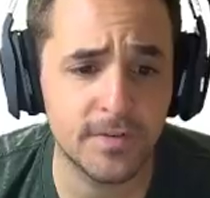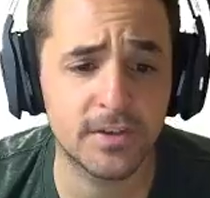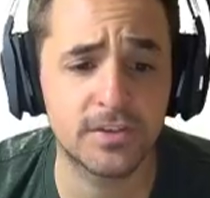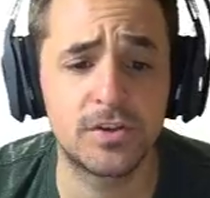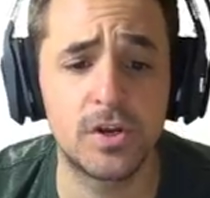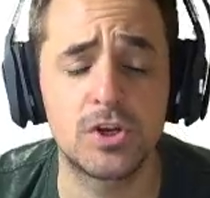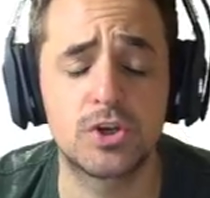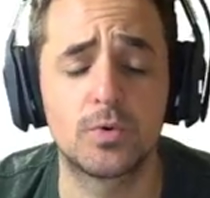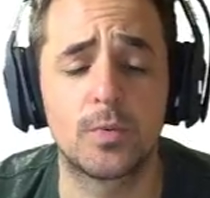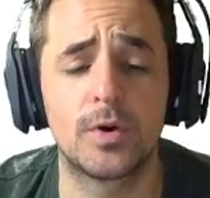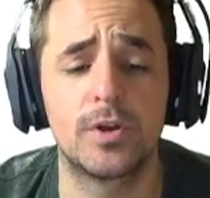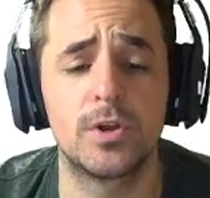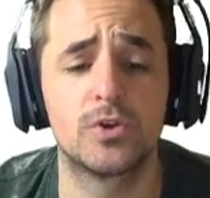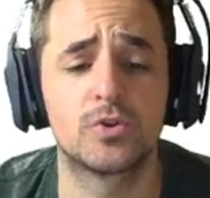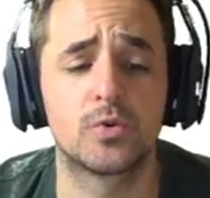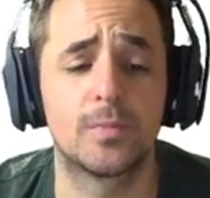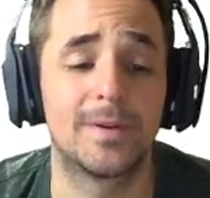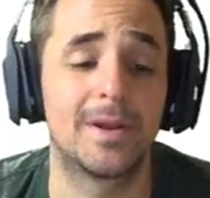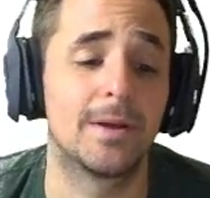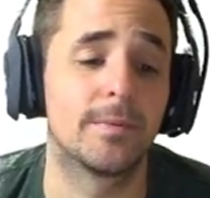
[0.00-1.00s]
issue where a user
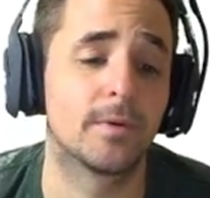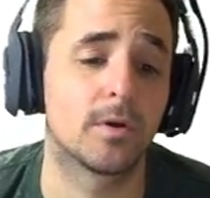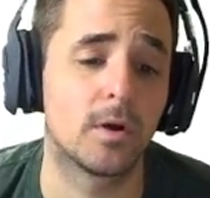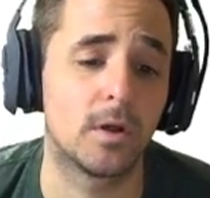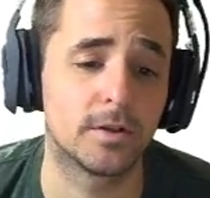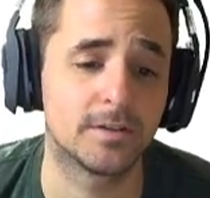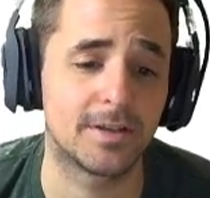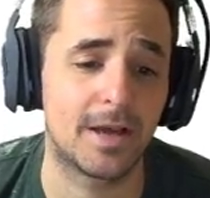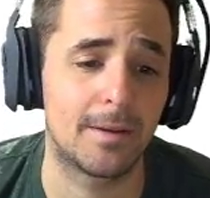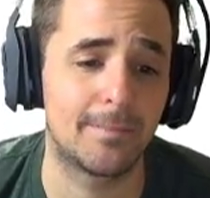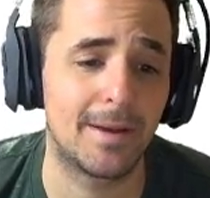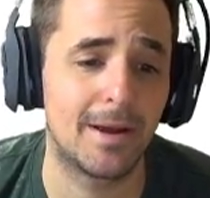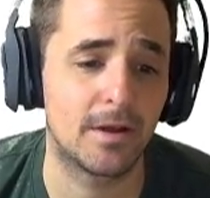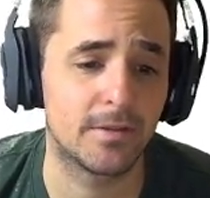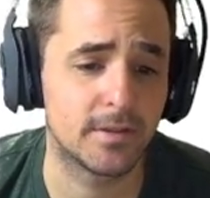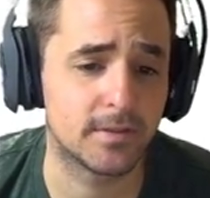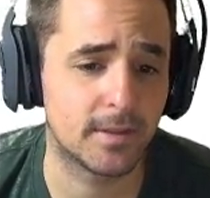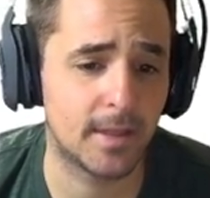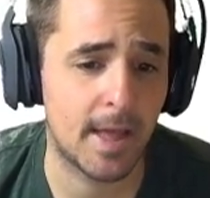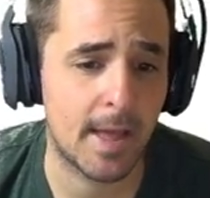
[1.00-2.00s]
been able to call timeout. I
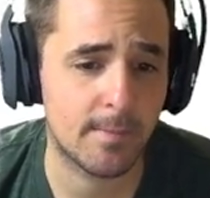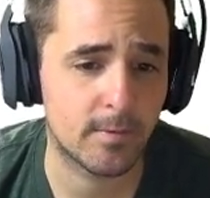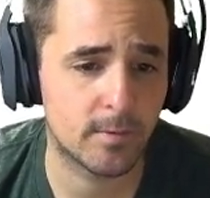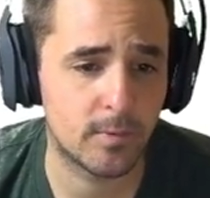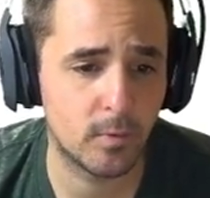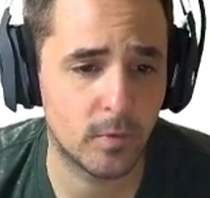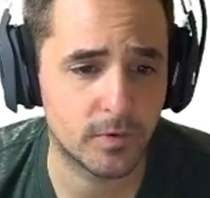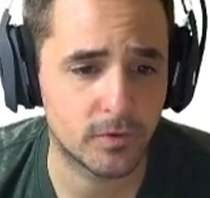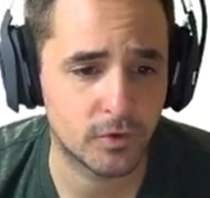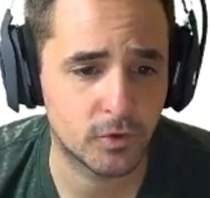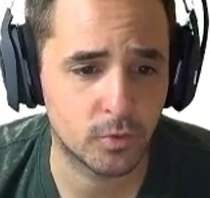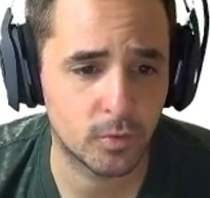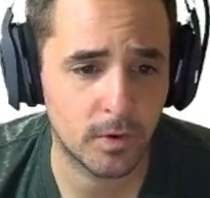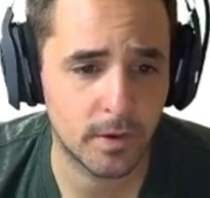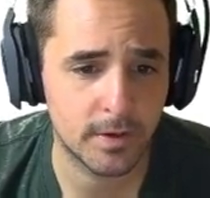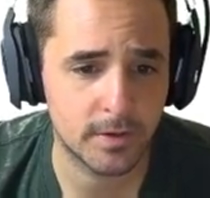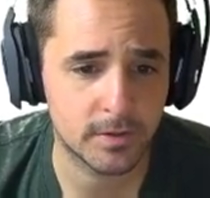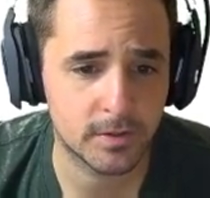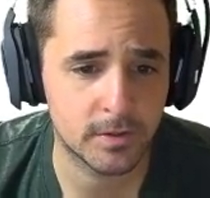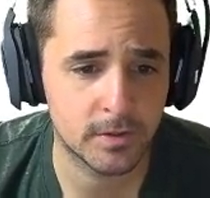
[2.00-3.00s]
think that happened to me once or
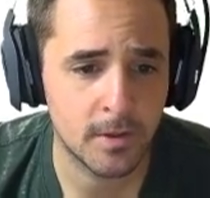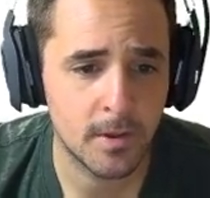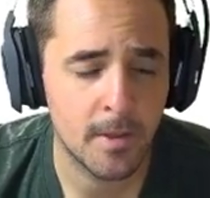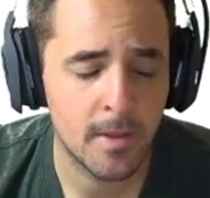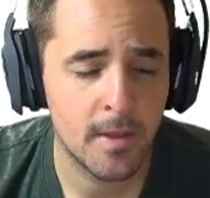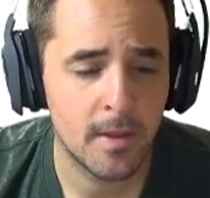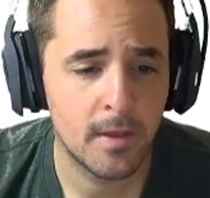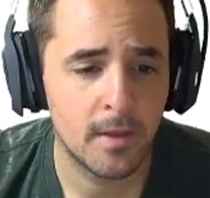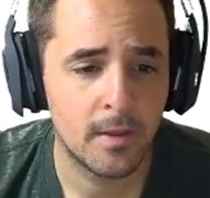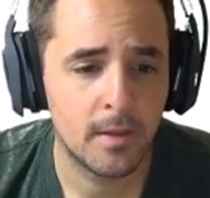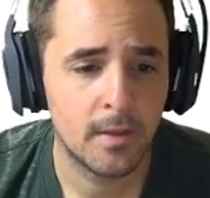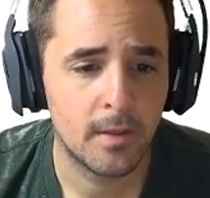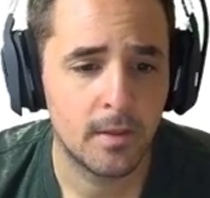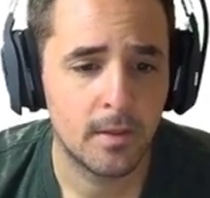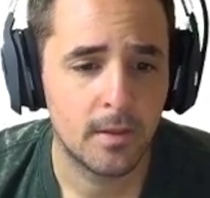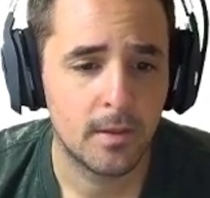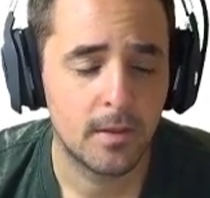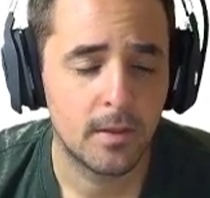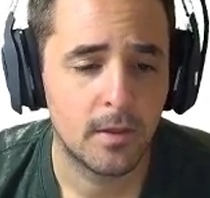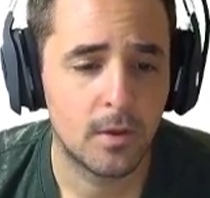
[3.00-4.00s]
twice.
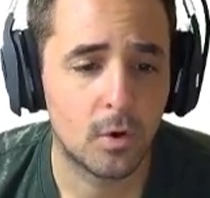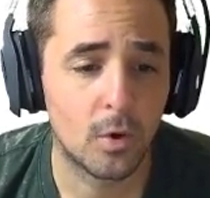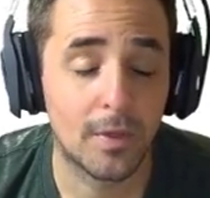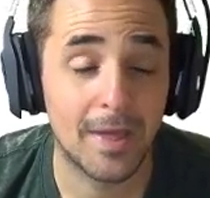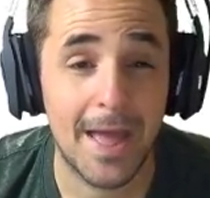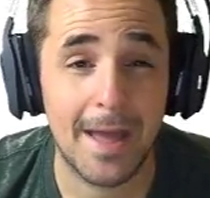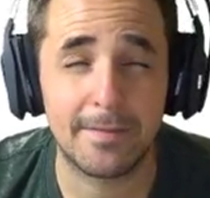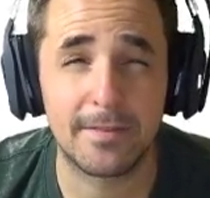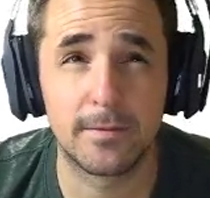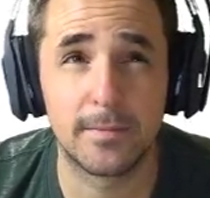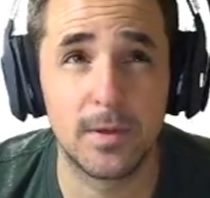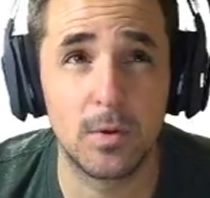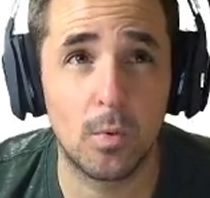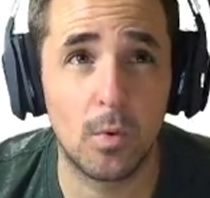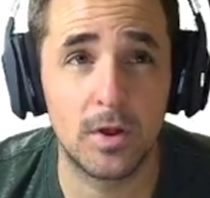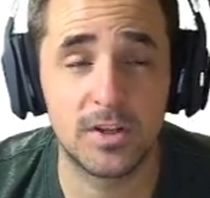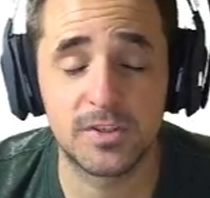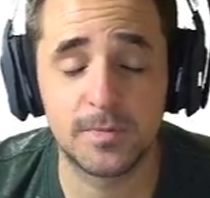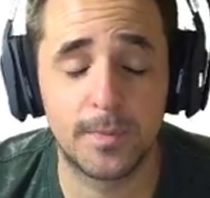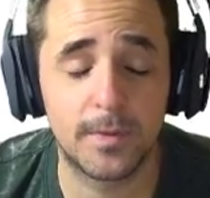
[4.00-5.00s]
It only happened to me
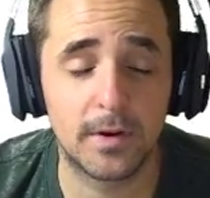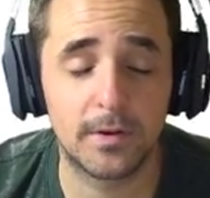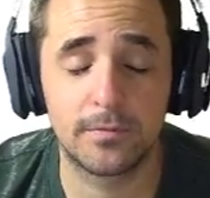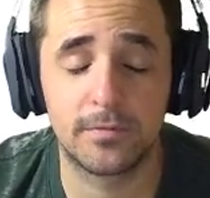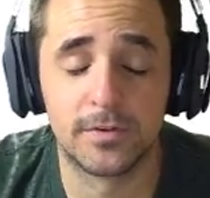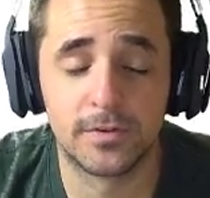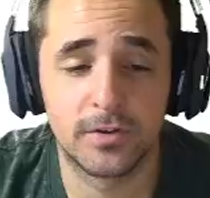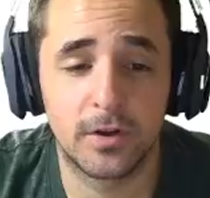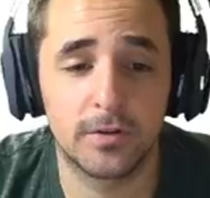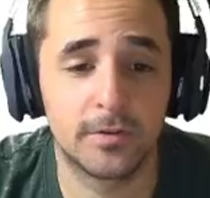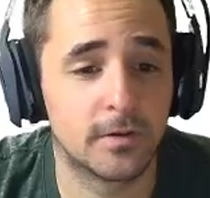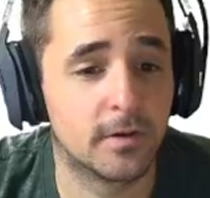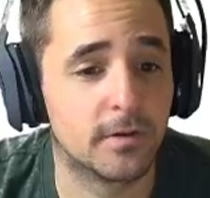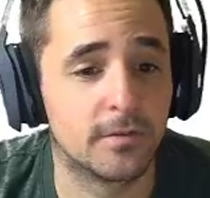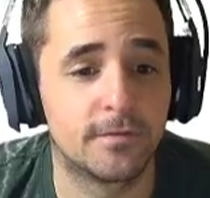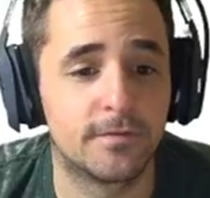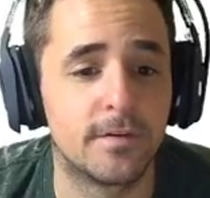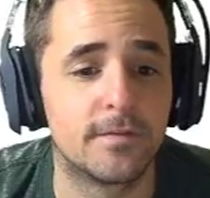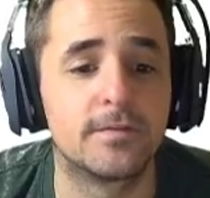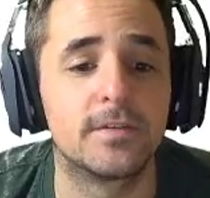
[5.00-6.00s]
once, but it resulted in
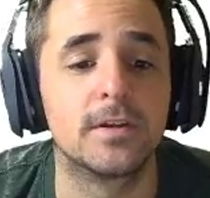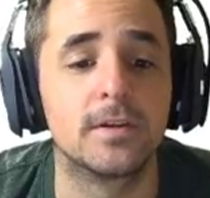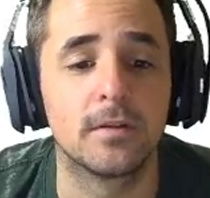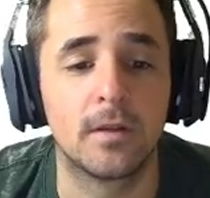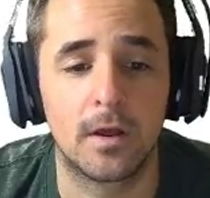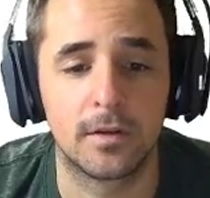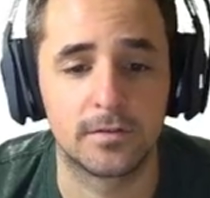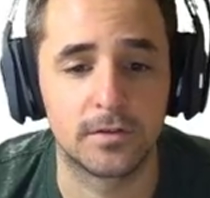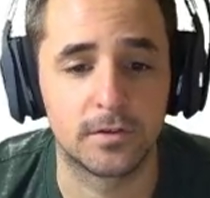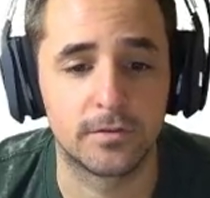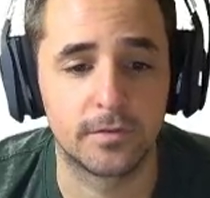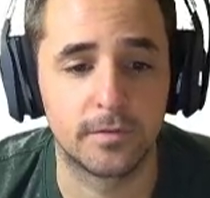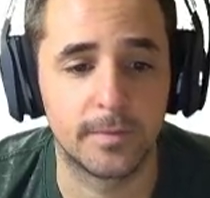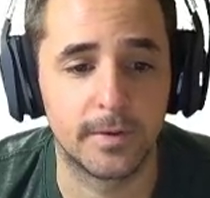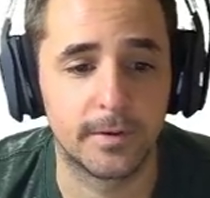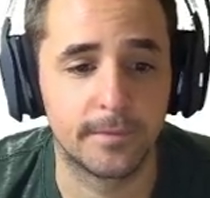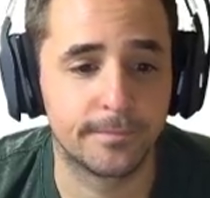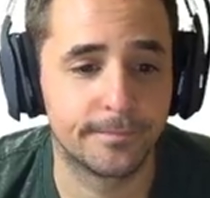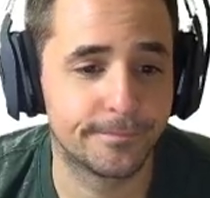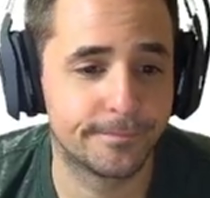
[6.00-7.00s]
15 losses for me.
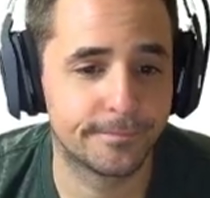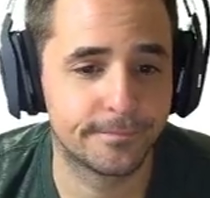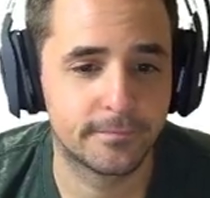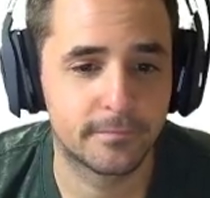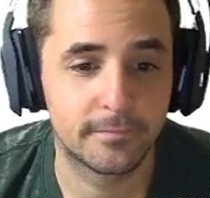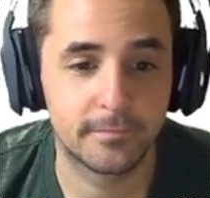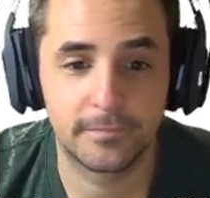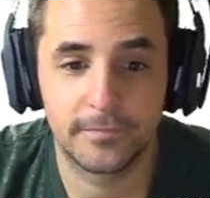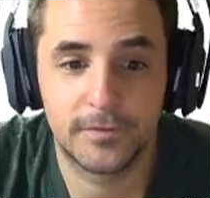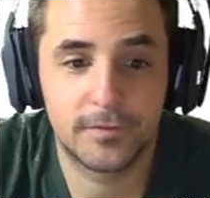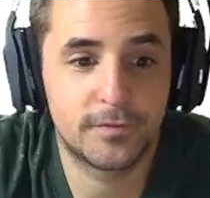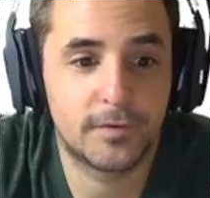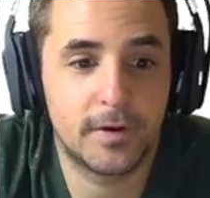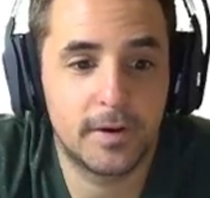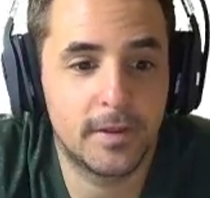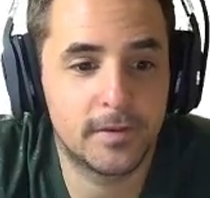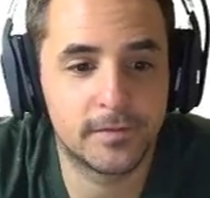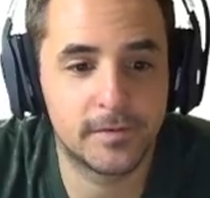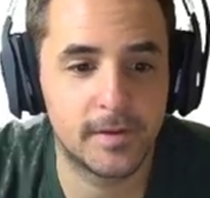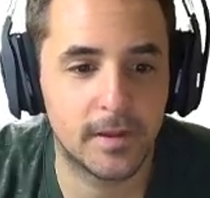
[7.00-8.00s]
It's fun.
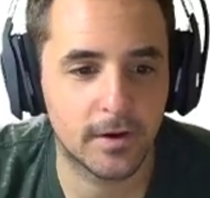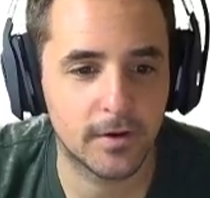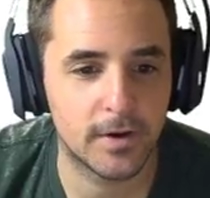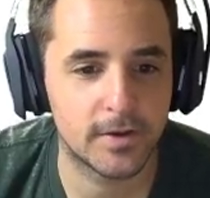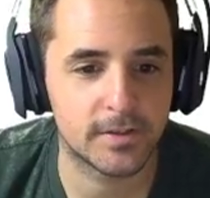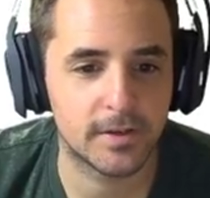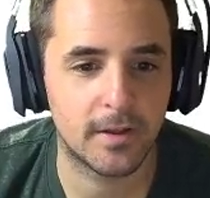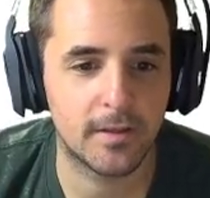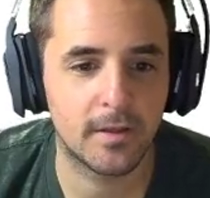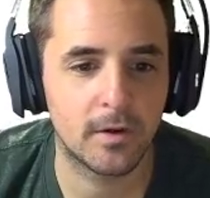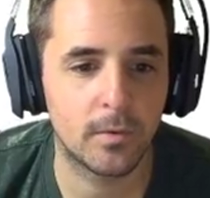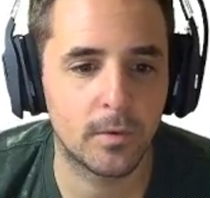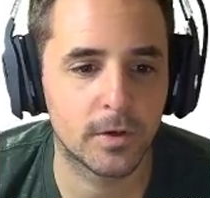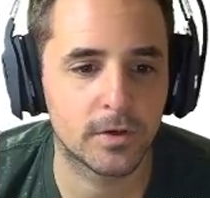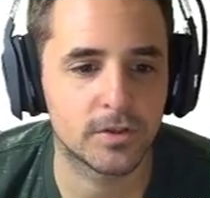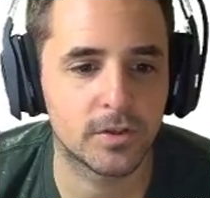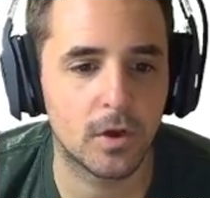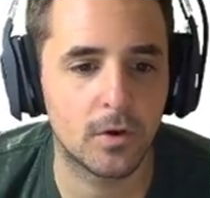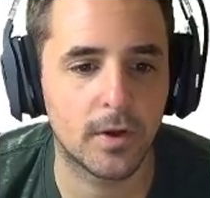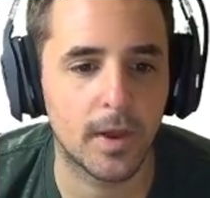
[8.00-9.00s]
Isn't that crazy how that
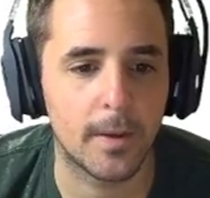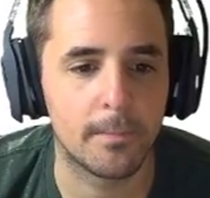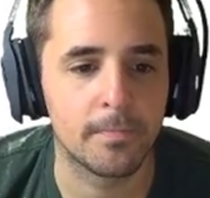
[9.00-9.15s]
works? Okay.